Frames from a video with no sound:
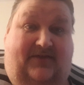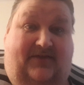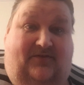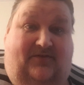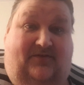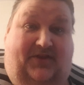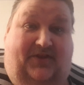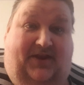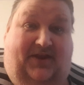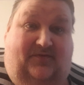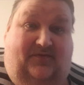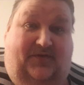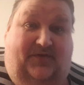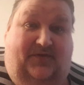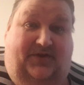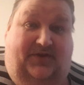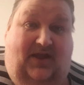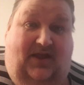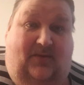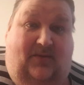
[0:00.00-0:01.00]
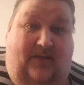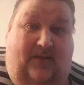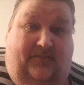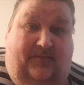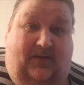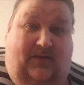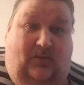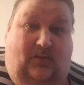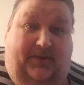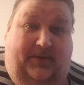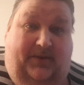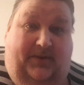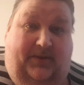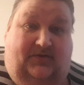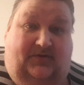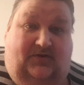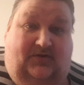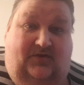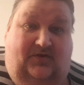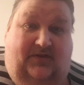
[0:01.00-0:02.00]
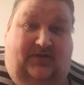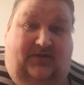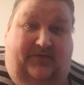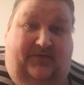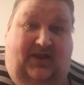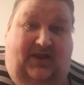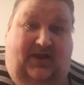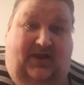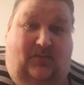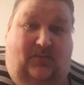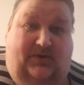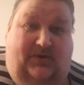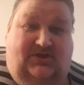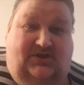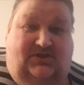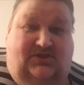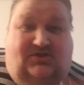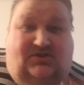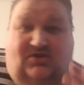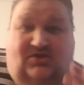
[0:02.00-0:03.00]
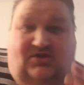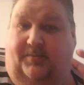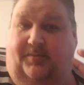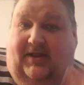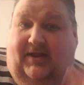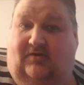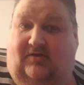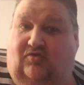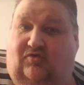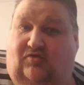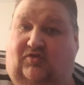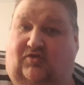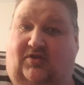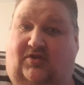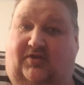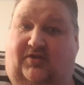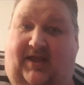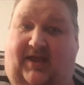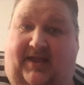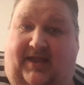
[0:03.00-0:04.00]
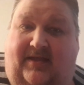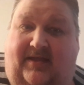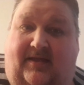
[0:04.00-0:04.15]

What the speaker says: the next video. Hopefully it will be a Sunday video, which is a Supernatural Sunday.